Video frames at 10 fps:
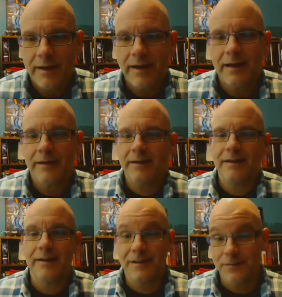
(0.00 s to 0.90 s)
And
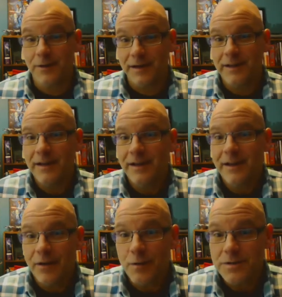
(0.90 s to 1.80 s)
it's funny,
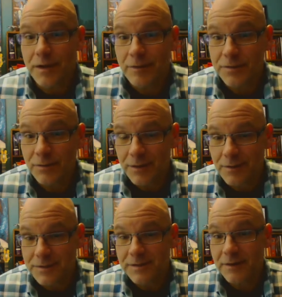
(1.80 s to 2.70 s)
OSR retro
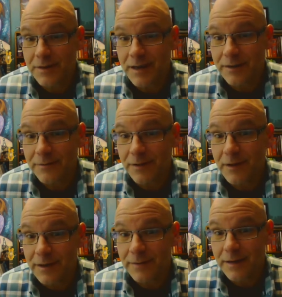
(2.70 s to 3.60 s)
clones, they're kind of
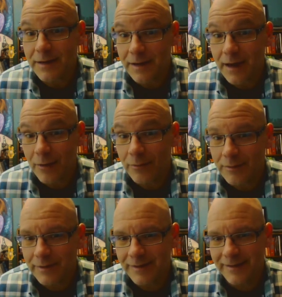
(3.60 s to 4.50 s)
indie now
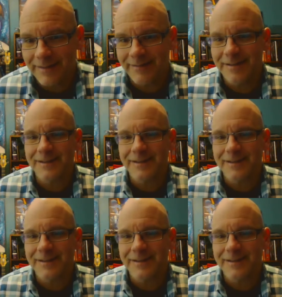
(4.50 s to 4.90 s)
when